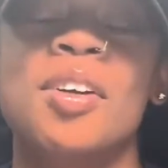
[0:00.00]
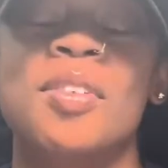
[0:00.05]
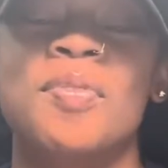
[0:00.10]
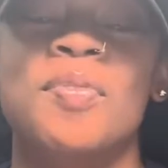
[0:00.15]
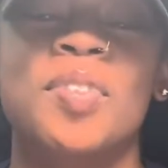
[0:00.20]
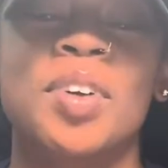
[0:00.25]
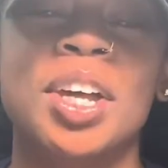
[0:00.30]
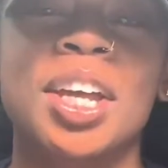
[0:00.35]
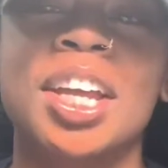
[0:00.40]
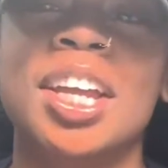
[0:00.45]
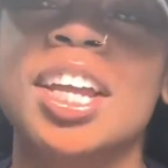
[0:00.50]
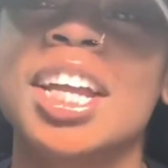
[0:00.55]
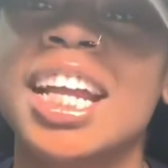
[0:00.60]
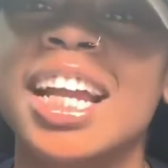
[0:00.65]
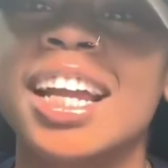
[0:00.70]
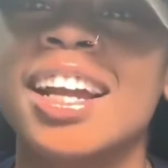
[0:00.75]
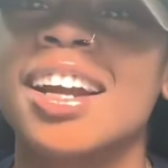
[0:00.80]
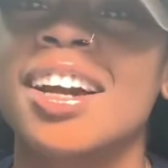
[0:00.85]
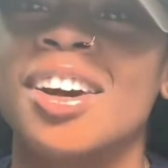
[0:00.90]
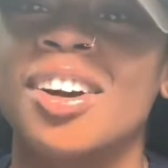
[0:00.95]
But here
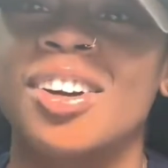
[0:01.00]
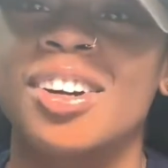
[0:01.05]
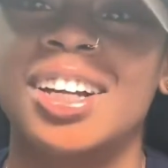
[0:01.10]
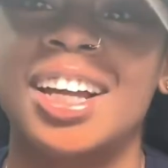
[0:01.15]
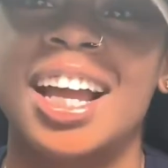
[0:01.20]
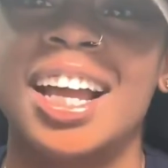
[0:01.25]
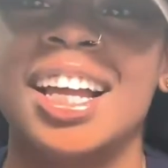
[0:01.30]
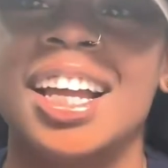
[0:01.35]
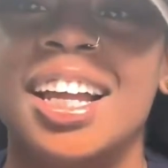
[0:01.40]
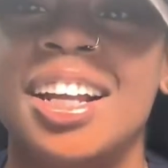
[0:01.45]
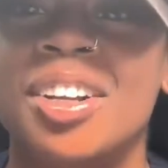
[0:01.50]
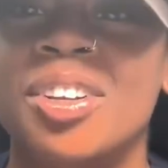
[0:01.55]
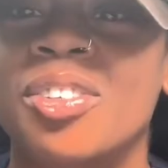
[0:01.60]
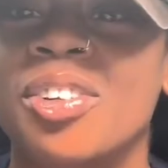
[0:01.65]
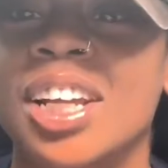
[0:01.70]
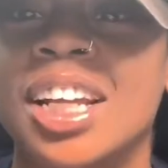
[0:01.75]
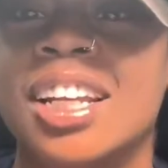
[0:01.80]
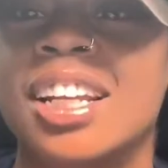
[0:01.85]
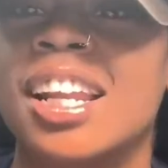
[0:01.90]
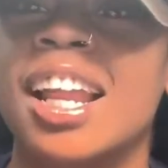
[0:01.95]
it go. I got it
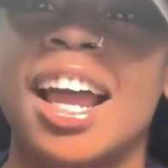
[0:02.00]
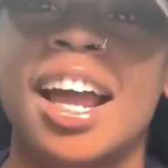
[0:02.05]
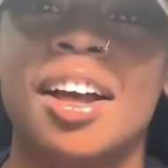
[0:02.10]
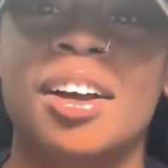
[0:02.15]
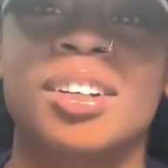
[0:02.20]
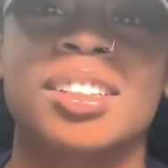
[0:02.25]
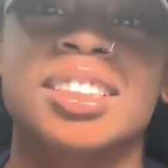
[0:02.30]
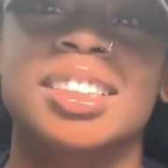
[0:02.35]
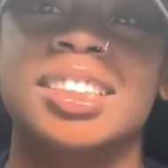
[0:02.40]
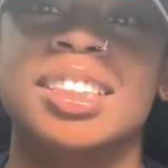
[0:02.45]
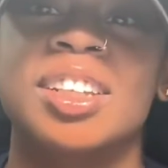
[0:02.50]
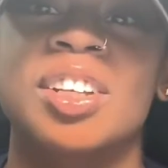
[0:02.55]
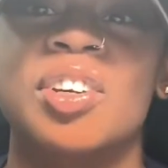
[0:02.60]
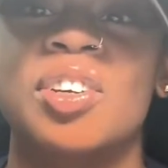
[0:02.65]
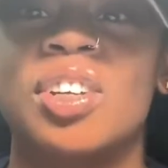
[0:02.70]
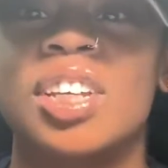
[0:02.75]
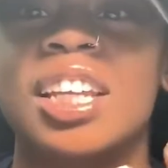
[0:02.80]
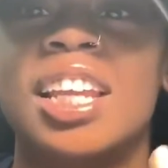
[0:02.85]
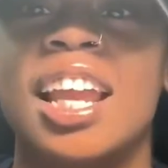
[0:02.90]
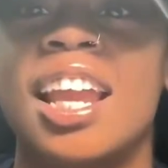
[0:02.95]
written down,
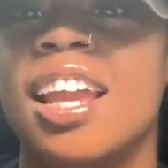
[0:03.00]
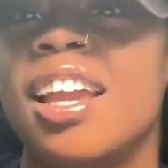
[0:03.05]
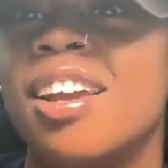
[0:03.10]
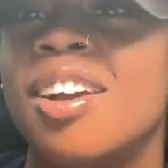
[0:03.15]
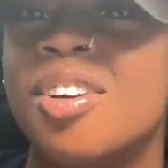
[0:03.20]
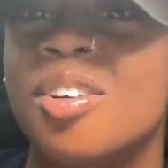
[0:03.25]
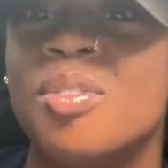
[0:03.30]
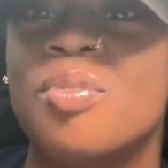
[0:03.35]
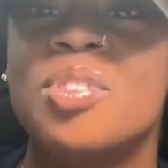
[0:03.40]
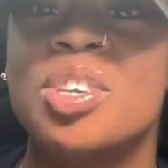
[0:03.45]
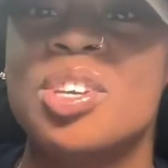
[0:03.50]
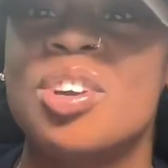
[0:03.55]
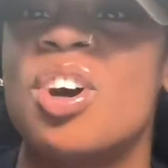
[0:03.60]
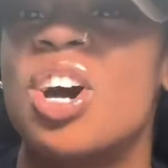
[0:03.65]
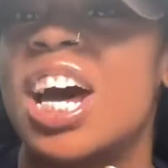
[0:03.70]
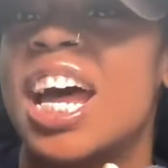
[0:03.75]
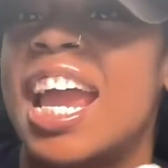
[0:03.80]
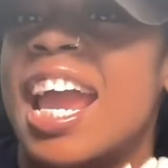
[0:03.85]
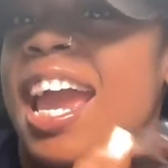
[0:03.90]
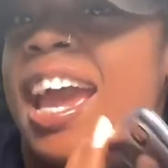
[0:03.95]
so it ain't gonna be
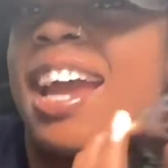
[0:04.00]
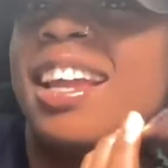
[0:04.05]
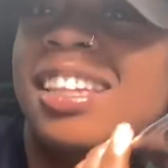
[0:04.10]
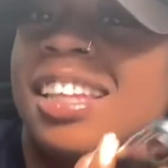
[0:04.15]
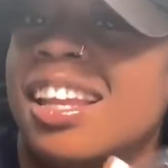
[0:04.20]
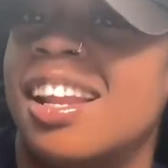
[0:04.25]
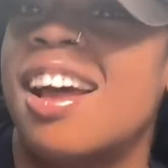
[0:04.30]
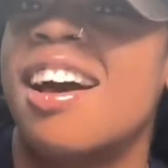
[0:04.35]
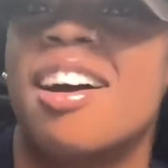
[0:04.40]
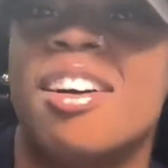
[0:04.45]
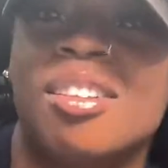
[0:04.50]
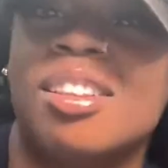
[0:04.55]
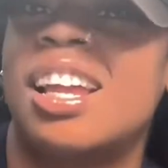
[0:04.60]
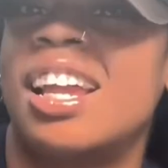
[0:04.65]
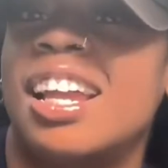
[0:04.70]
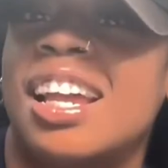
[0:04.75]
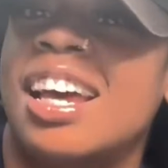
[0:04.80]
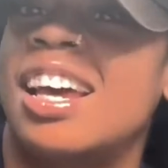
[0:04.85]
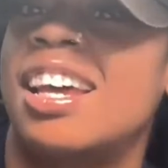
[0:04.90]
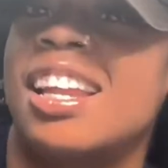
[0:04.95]
all acted out
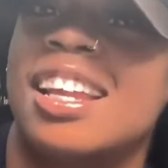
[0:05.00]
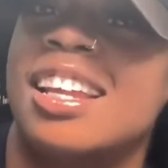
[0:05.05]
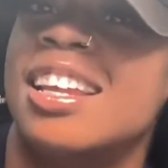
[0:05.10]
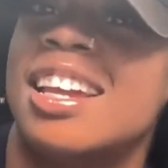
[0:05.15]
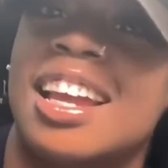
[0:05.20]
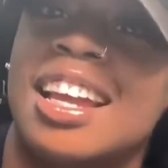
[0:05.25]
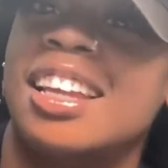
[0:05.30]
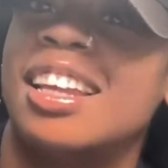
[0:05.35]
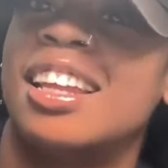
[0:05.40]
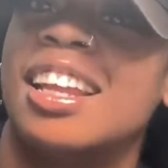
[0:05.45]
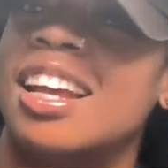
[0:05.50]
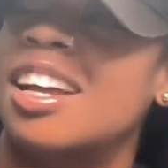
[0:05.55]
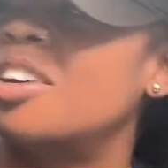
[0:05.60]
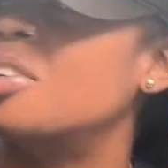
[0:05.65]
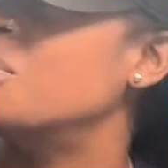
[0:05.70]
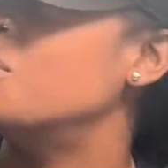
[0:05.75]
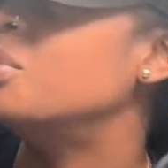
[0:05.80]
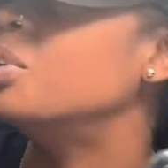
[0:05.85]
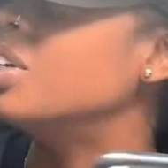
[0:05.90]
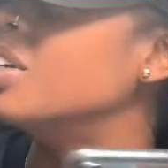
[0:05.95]
like how they act it out.